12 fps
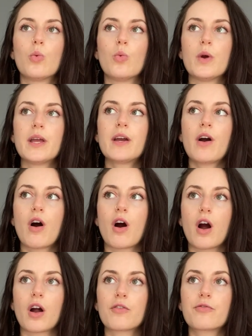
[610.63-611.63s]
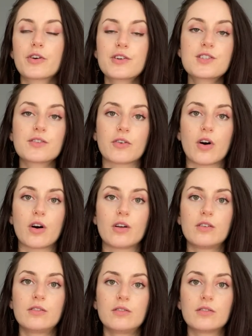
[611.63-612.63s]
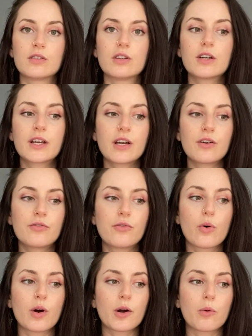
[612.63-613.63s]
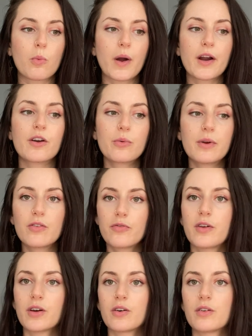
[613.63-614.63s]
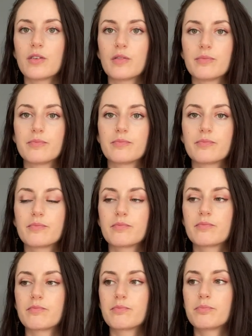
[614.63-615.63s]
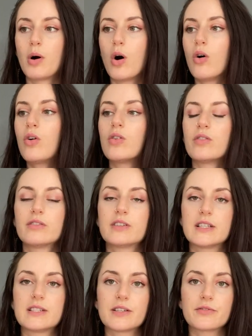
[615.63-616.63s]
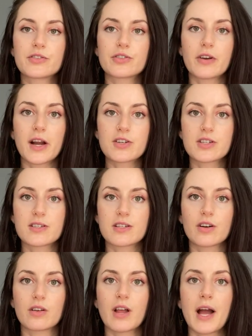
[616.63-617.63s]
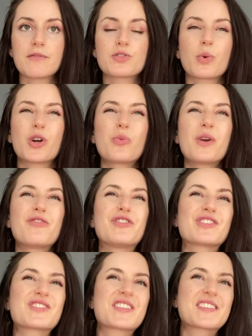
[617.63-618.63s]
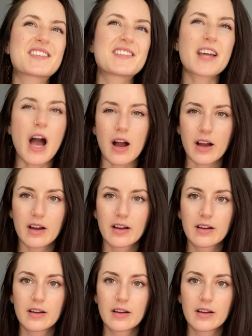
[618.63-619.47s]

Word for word: we are first of all looking for where do we feel pulled in different directions in our lives? Where do we feel stuck?